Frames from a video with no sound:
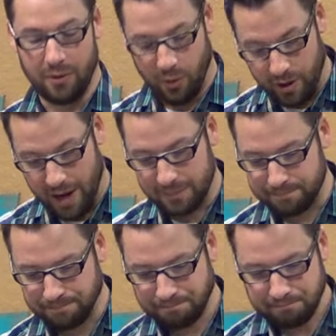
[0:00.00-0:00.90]
Or
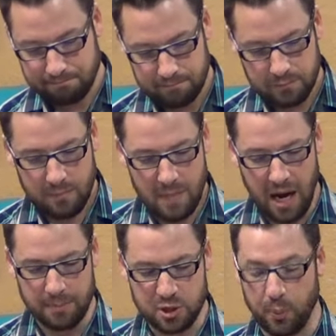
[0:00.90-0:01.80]
not.
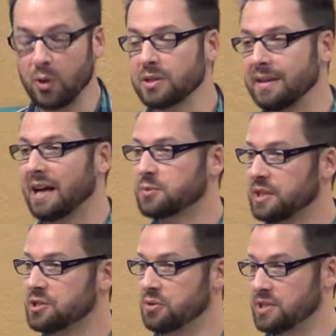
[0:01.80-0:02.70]
Supposedly, that's
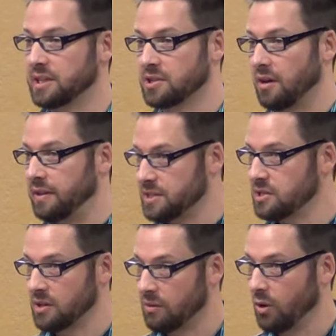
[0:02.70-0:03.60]
what these two sticks are. And
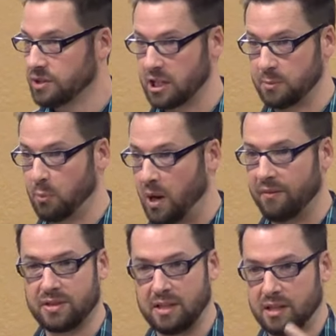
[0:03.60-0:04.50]
this is an Old Testament
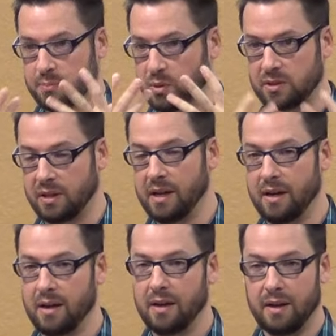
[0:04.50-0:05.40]
prophecy that's supposed to
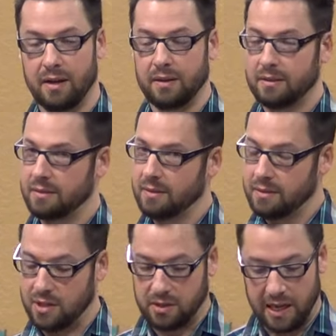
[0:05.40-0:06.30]

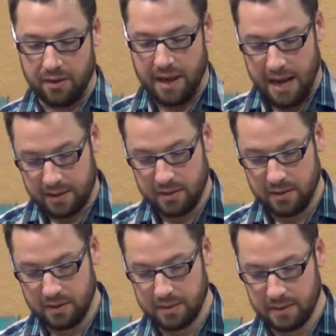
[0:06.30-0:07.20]
declare that.
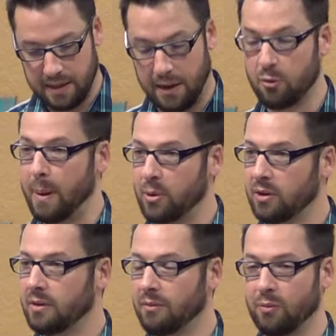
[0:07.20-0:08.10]
Now,
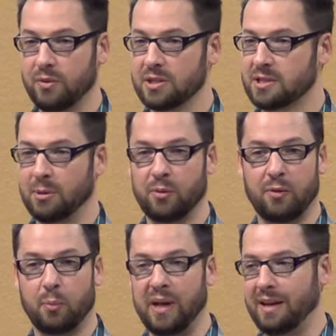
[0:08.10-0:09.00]
remember, this is something we
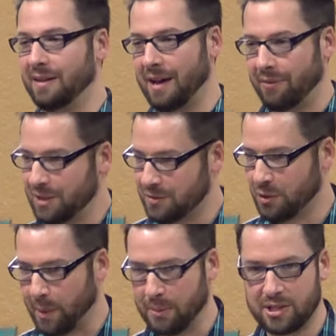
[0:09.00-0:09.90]
repeat in the Evidence
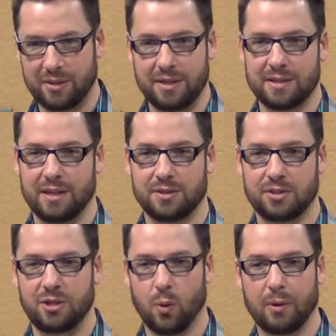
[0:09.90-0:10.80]
for the Bible series,
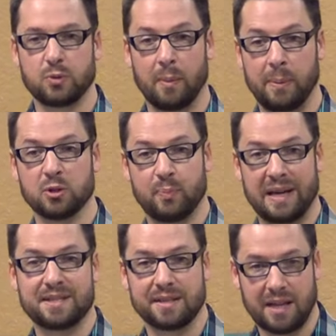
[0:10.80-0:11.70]
is you always want people's
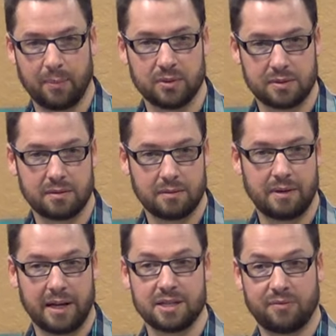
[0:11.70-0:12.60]
best examples,
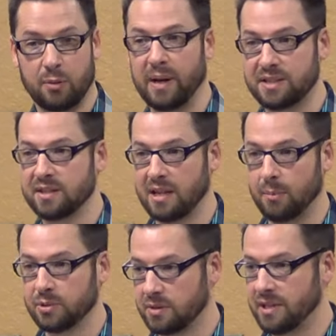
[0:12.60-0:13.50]
right? Because if their best
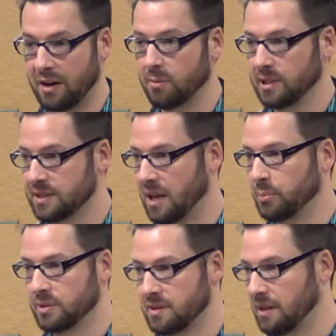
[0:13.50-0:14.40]
examples are terrible
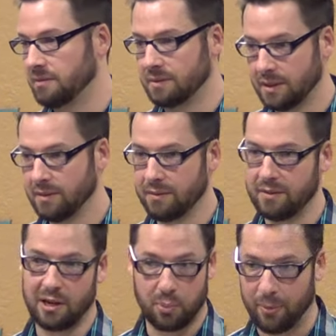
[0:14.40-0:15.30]
examples, then
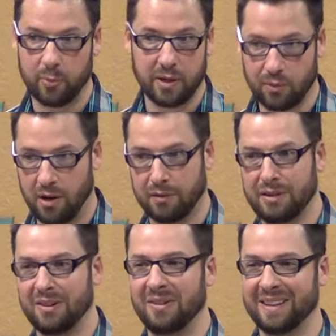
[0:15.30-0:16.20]
they're probably wrong.
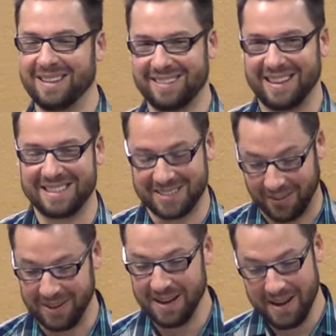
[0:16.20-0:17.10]

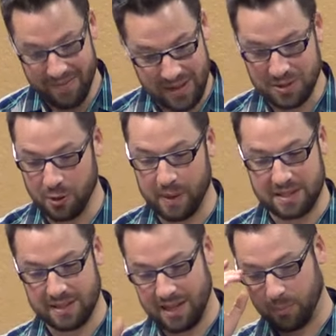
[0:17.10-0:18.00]
So these are the
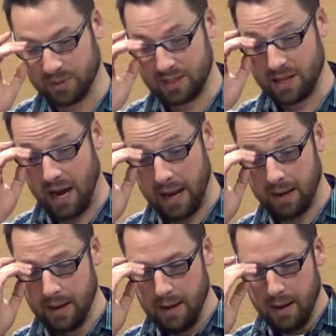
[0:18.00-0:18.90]
best examples he's
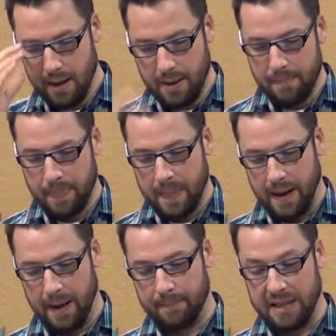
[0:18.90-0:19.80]
got.
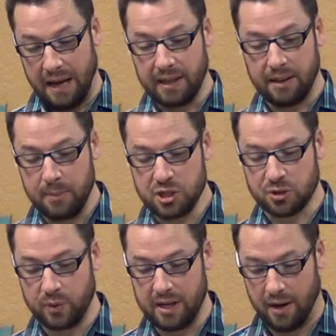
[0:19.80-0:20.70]
Now, let me
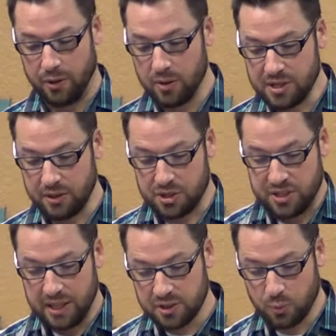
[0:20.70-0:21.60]
just read on. Notice that the
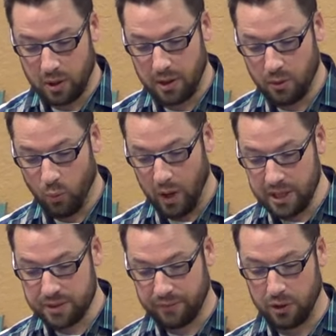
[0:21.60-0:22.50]
sticks were, one
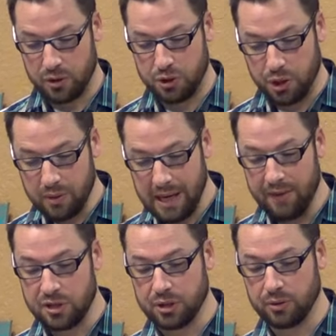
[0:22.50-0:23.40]
is for Judah
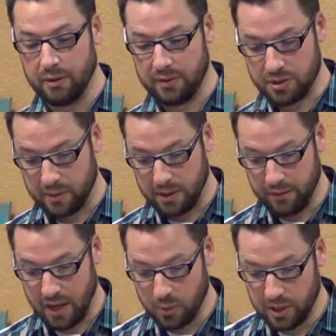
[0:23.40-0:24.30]
and the children of
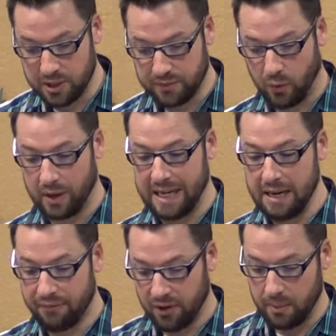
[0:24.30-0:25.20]
Israel. The other one is for
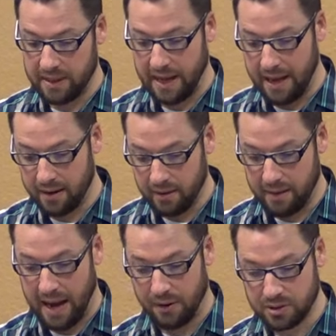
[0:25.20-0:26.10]
Ephraim and
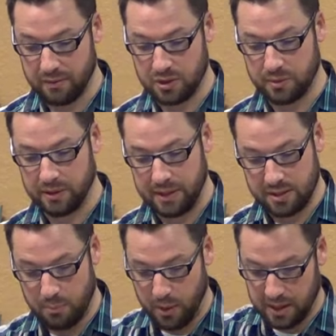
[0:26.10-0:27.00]
the house of Israel and
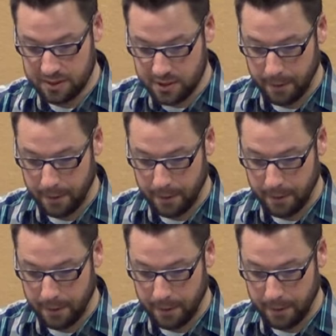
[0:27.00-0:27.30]
his companions.